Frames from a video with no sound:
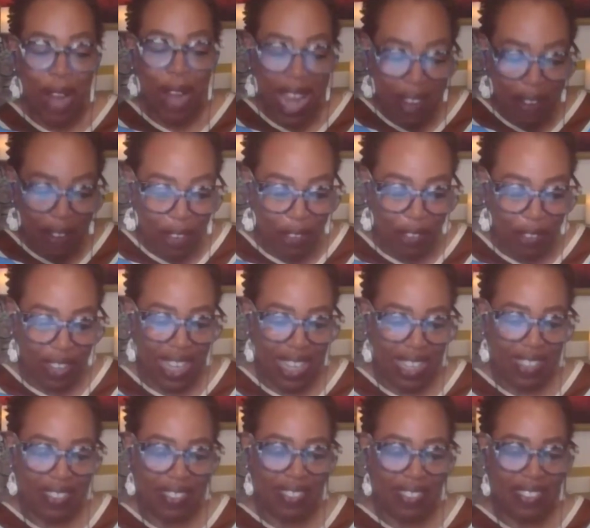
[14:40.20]

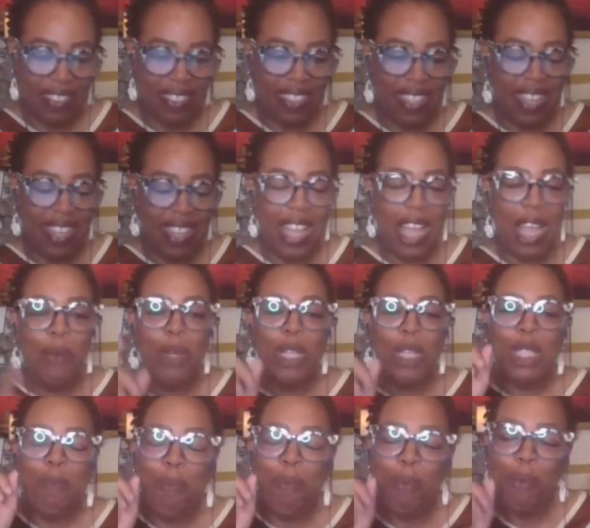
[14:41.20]
Bravery. It
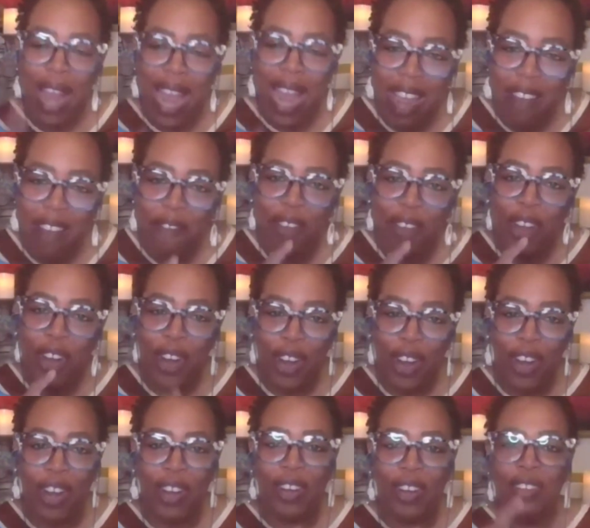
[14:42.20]
was brave for
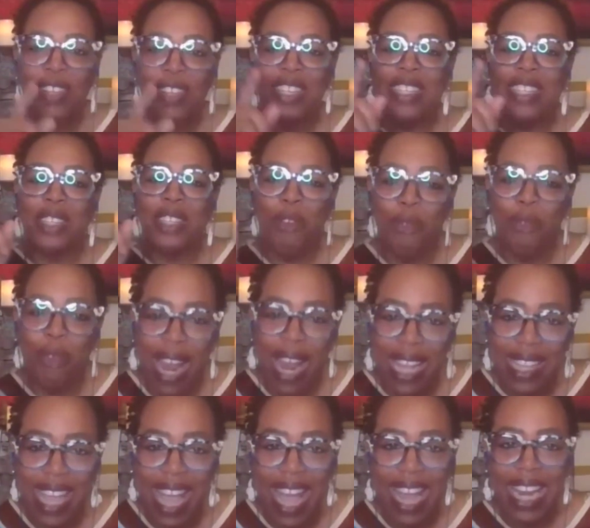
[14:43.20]
her to
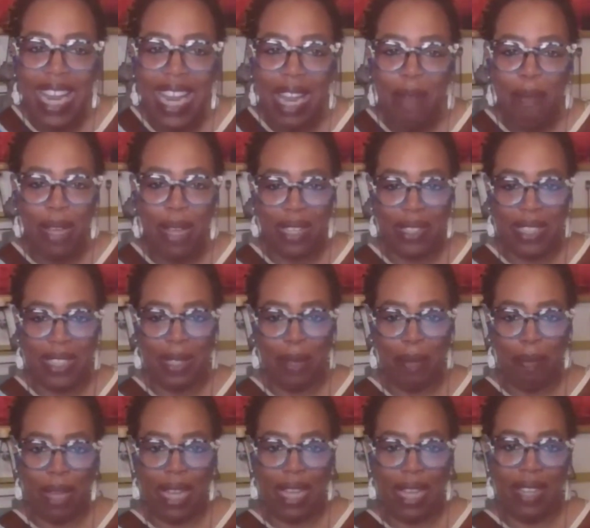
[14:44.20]
write that email
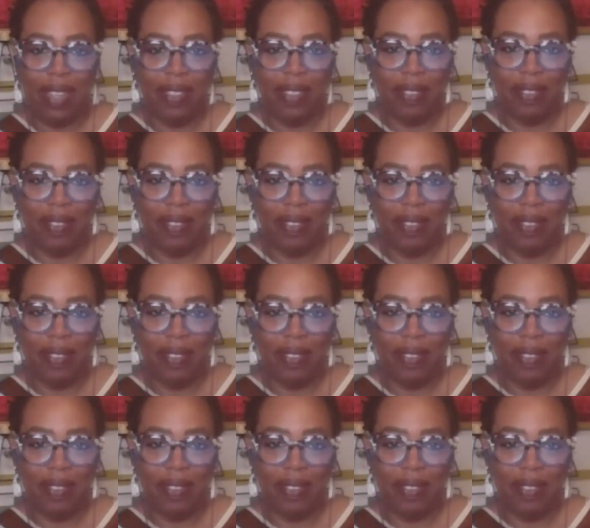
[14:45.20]
to me.